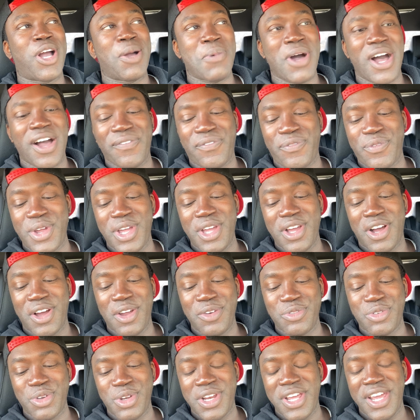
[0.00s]
about
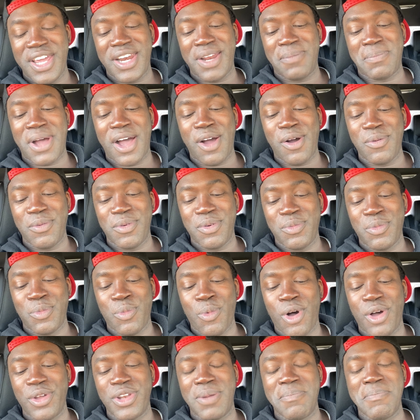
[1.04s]
300 in about
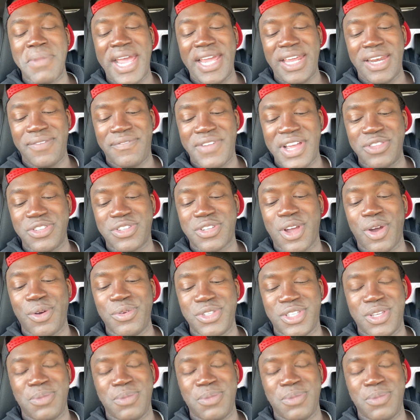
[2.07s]
what the main event's going